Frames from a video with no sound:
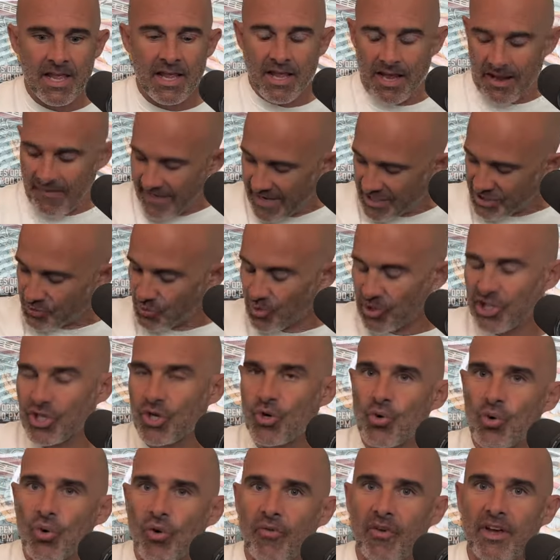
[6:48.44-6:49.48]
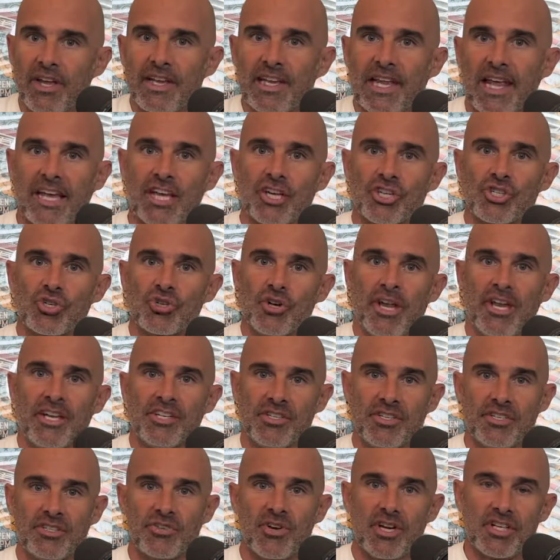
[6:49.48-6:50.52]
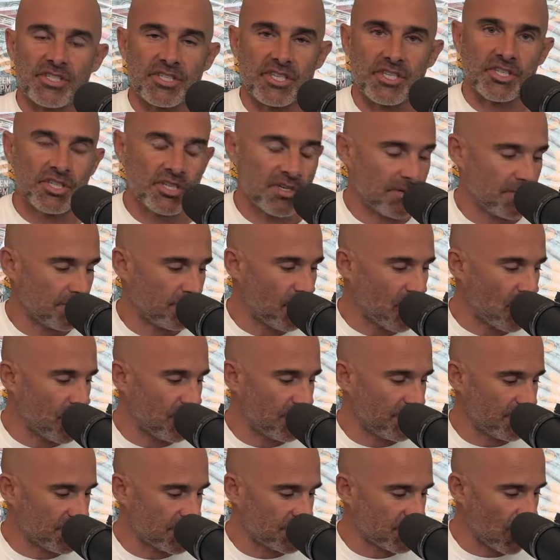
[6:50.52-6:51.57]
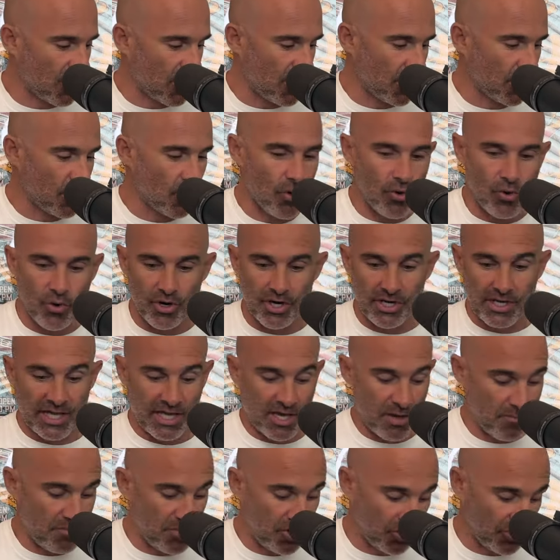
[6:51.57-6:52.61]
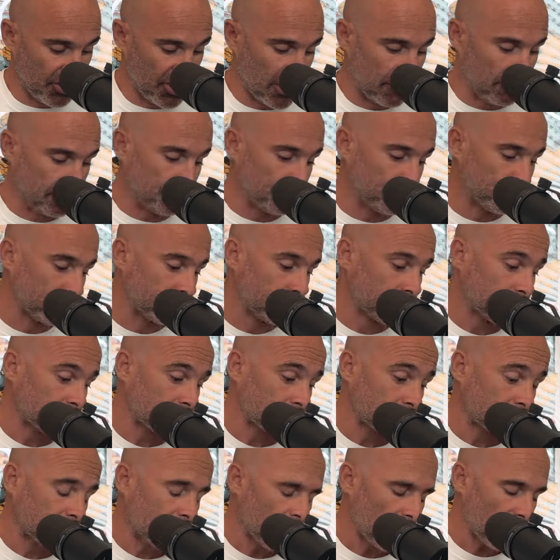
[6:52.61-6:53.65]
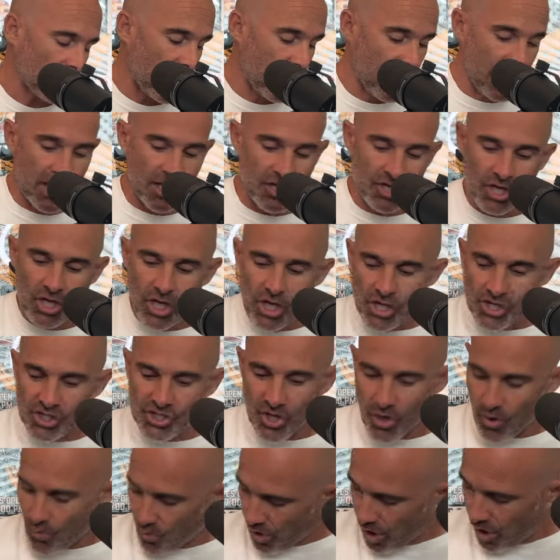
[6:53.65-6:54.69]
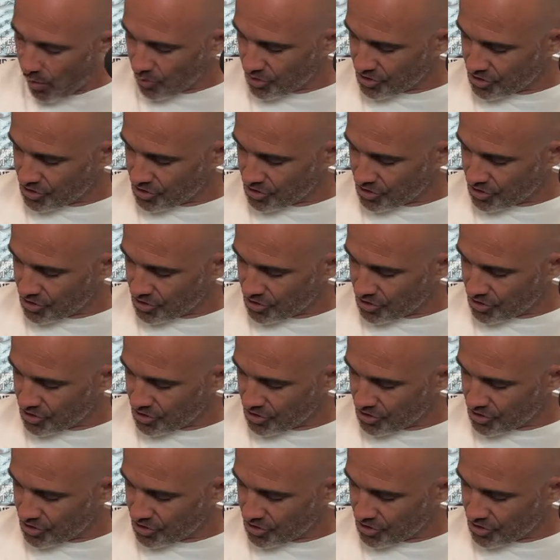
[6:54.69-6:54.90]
And that's really cool in like a transition part of a song or in like a build-up. And so all we're